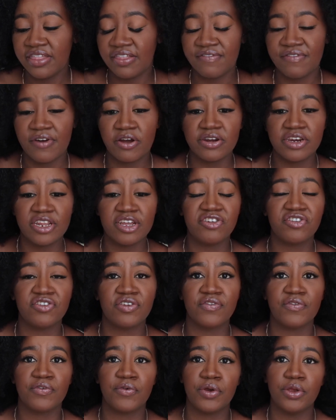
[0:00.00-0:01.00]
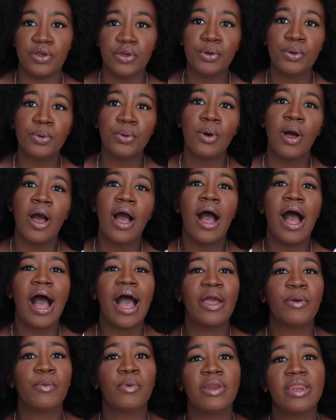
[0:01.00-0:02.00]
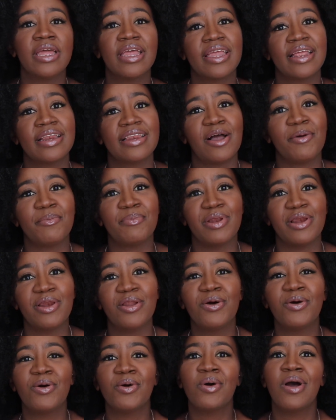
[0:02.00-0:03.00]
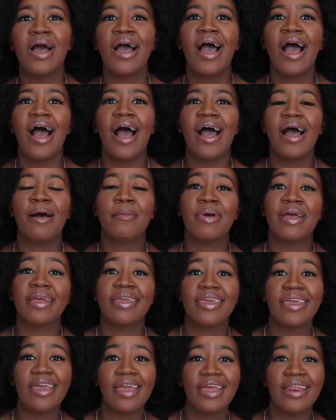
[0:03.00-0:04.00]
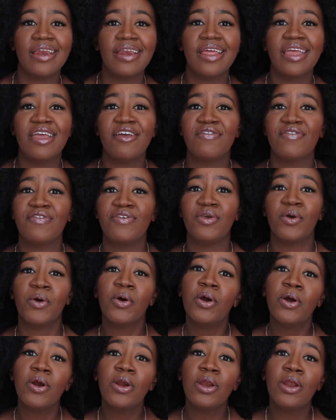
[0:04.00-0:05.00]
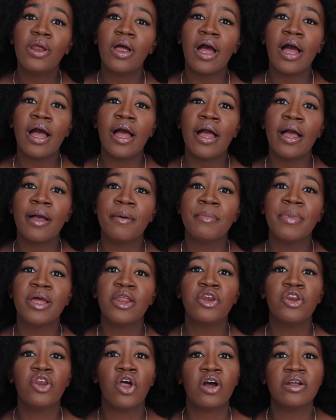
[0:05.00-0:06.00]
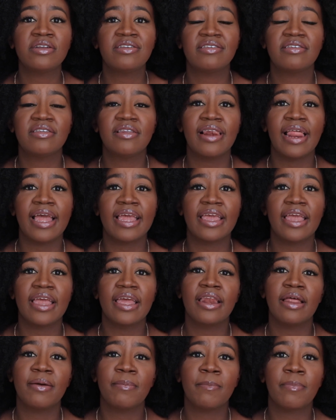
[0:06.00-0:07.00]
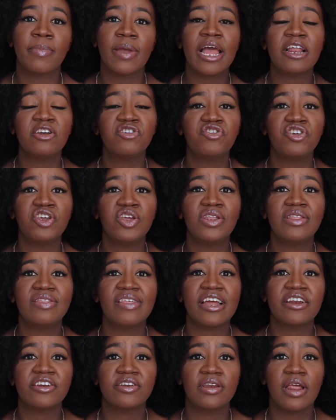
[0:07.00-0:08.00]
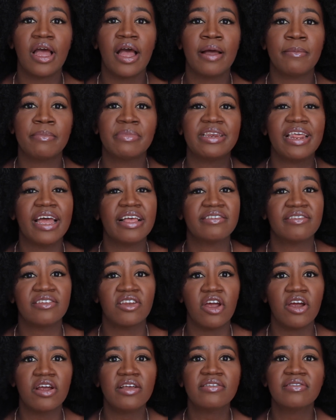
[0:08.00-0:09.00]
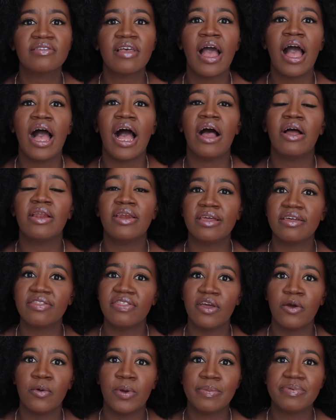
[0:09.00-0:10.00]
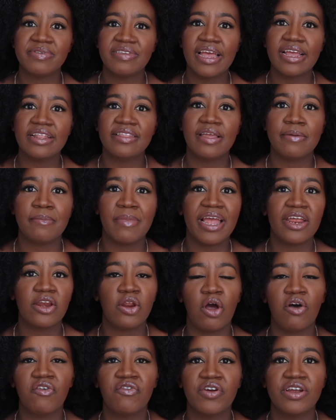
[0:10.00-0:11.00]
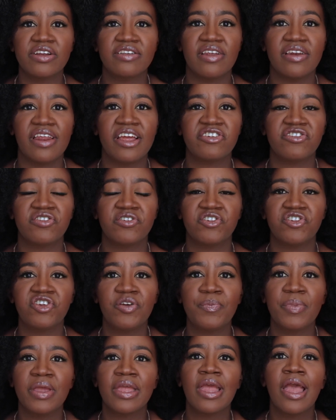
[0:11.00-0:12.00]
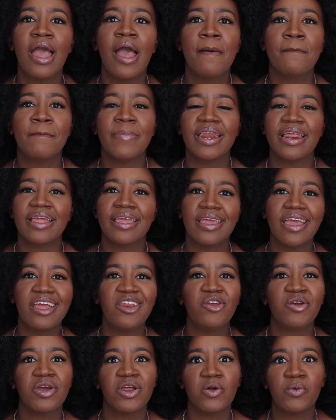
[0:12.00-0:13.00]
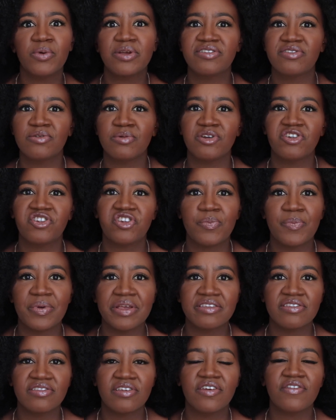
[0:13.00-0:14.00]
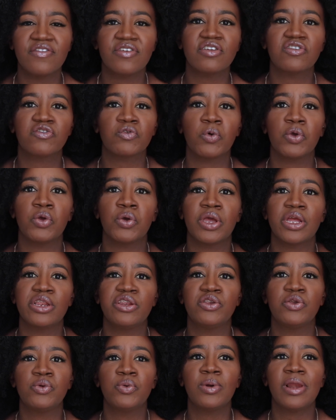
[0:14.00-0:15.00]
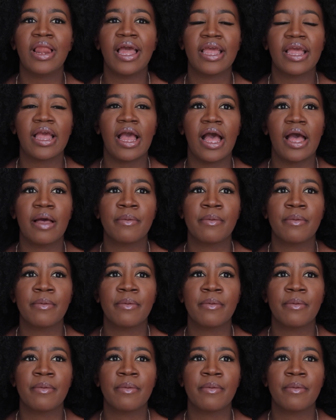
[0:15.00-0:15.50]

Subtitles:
the foundation for you. I will link it down below. Again, if you're not like in a country that does Nars, I'll link their website. They might offer international shipping, but again, you can always do a shipping service, or you can do like